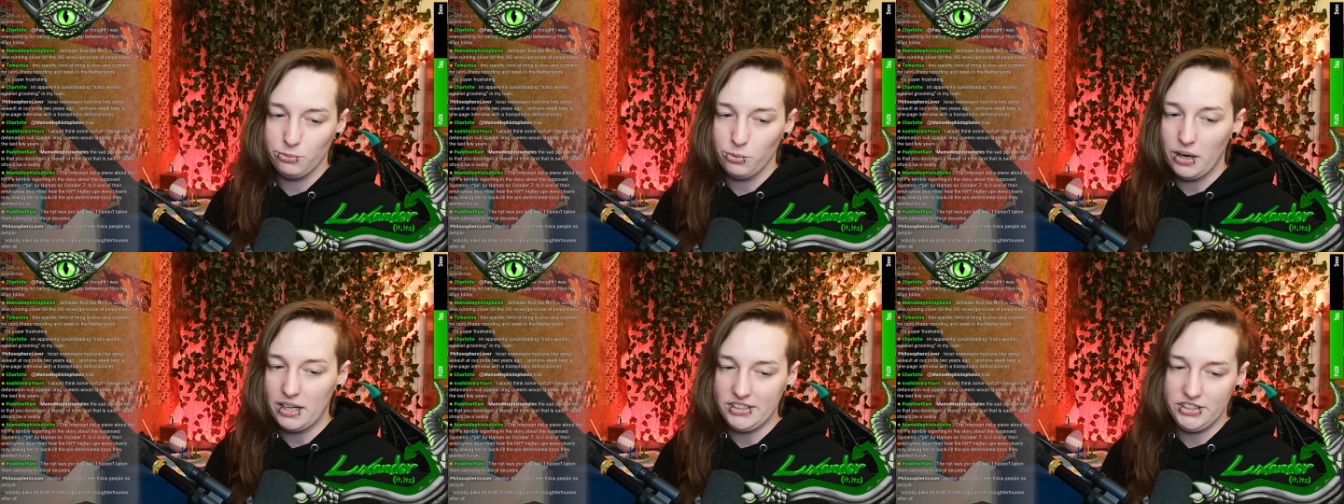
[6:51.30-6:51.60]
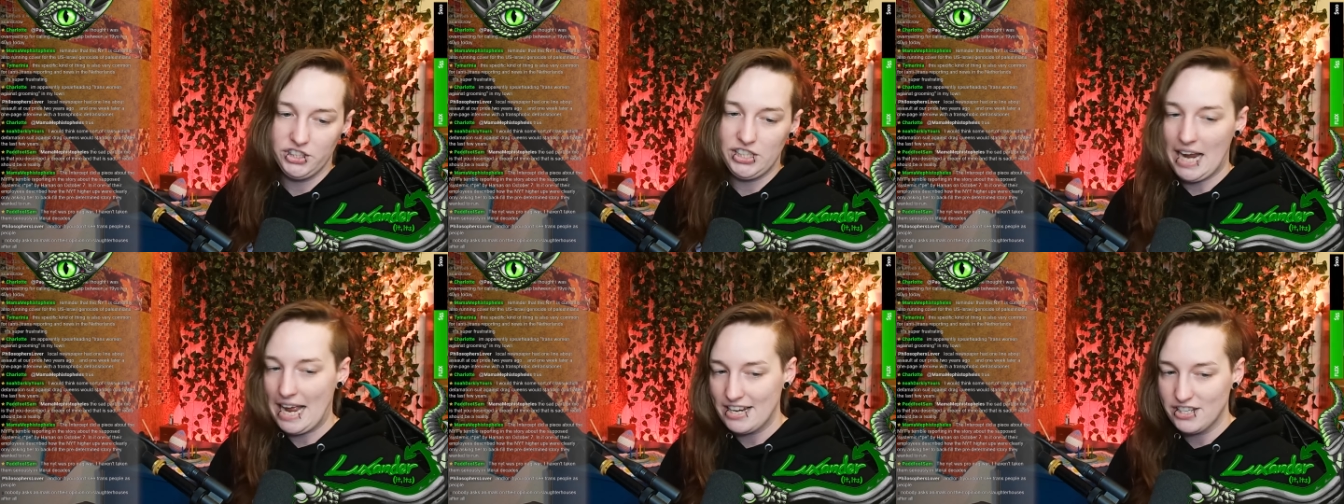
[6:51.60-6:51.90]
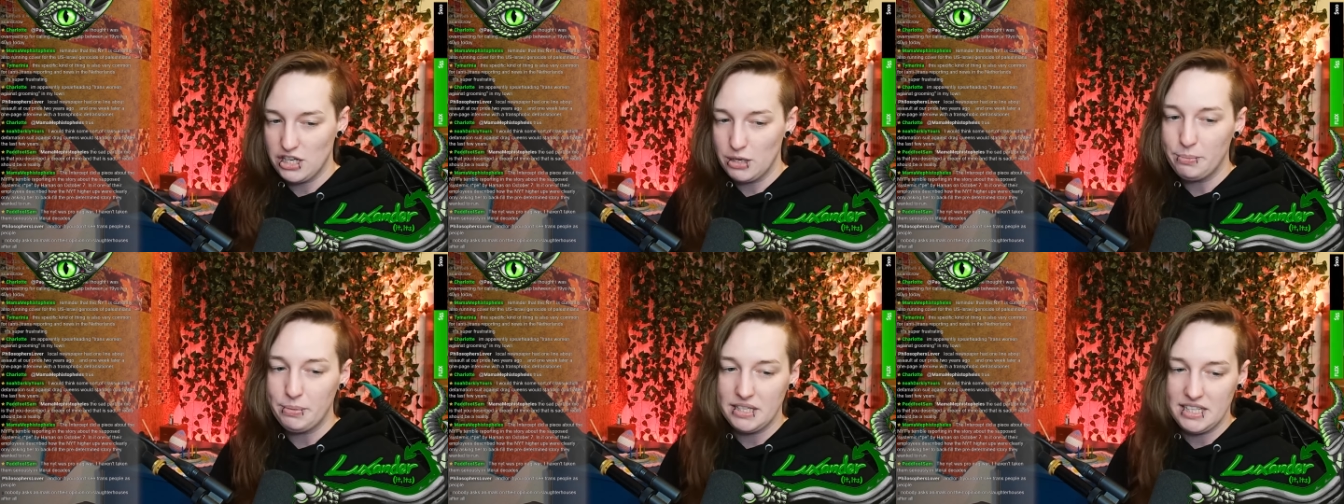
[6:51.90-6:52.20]
run
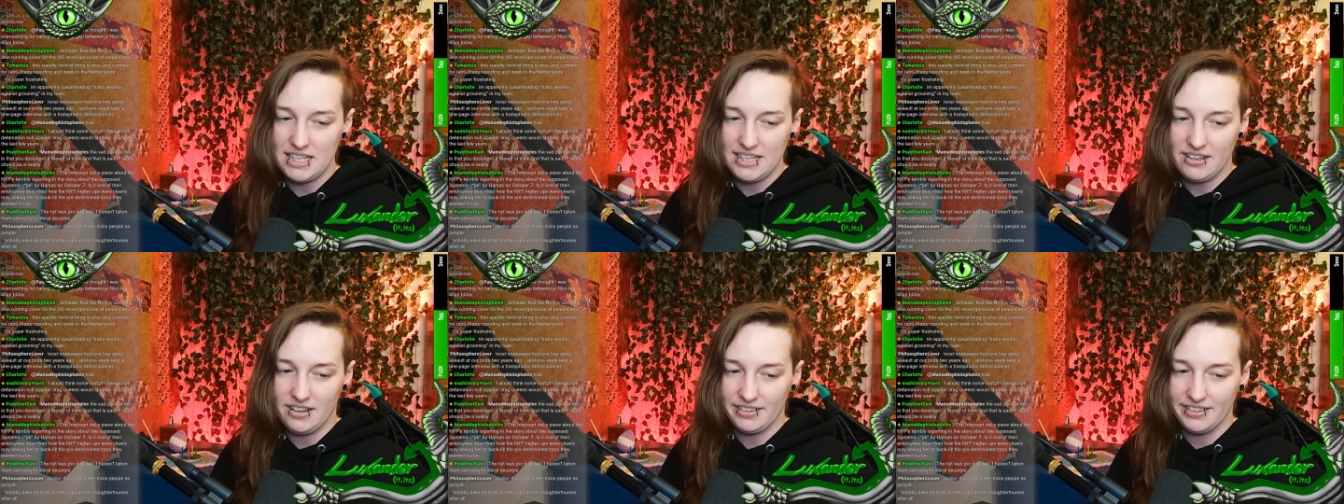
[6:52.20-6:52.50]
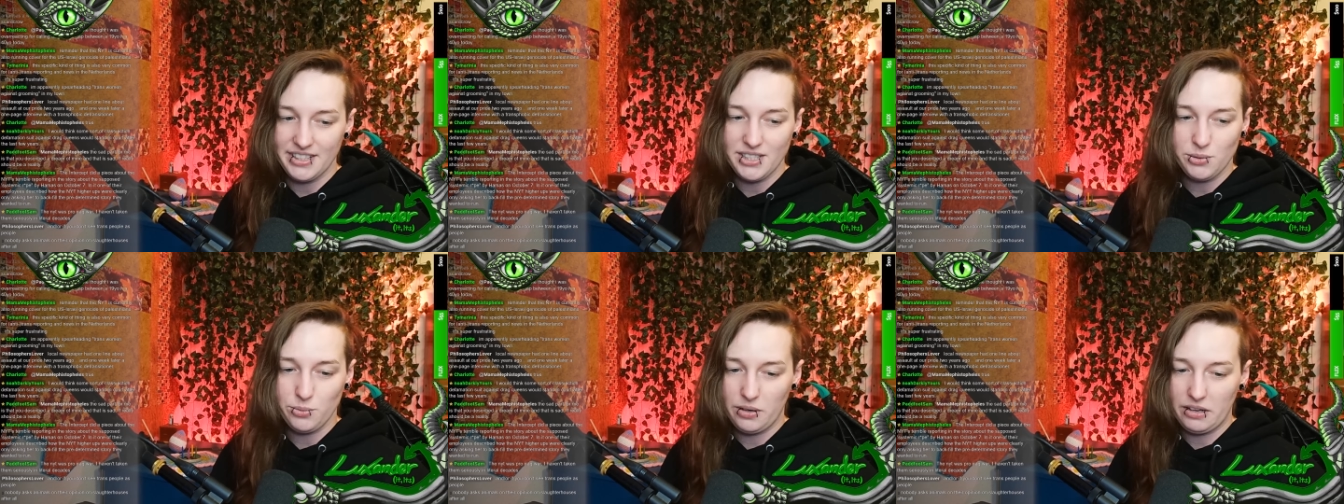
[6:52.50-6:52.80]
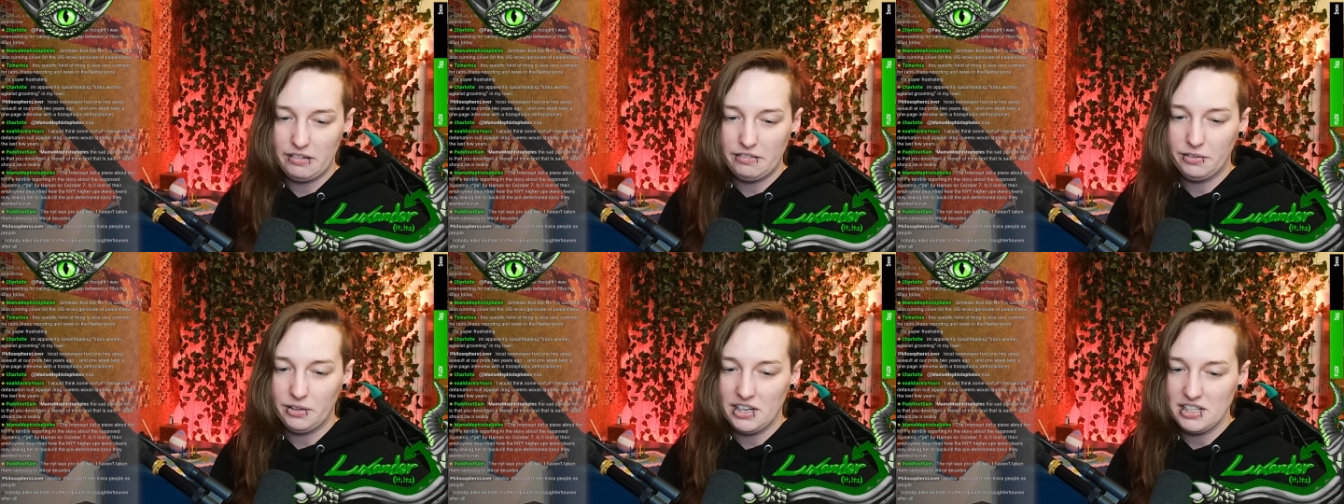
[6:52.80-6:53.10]
ChatGPT on this
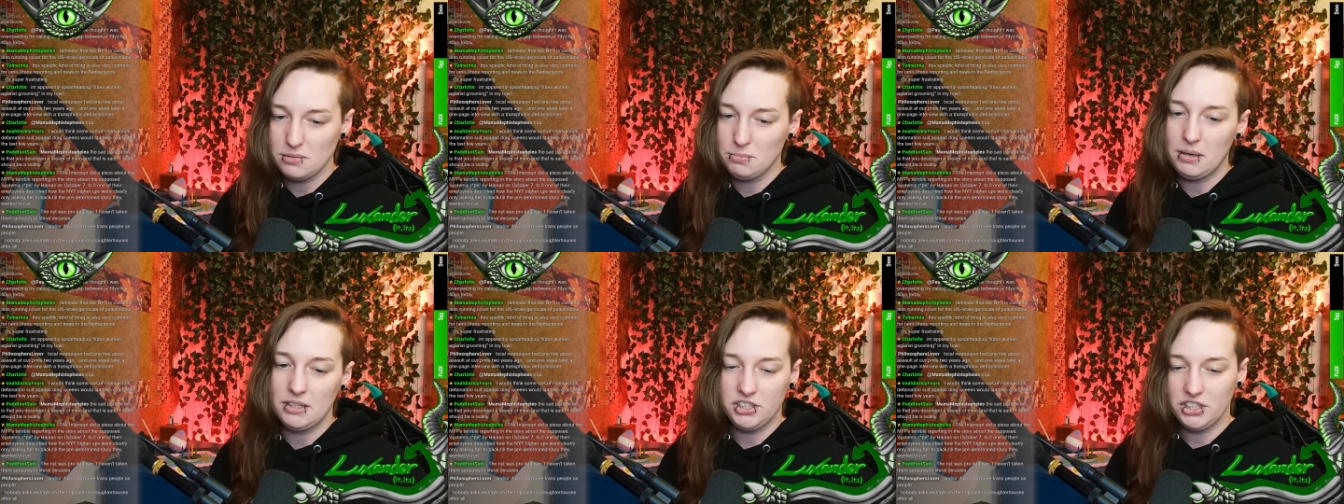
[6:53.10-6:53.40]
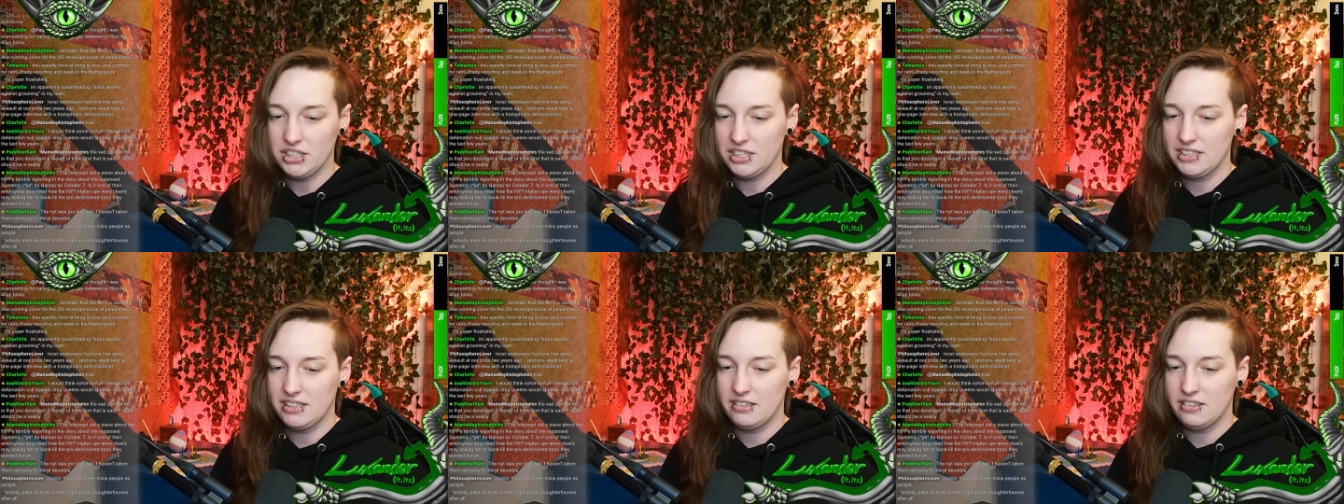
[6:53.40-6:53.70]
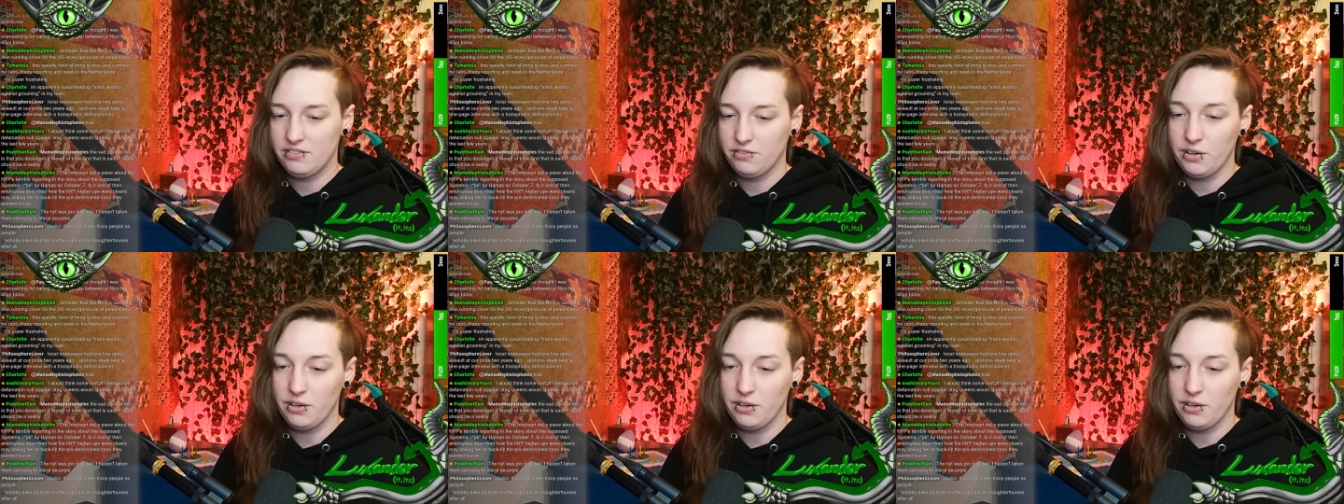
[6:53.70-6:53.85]
one for as much as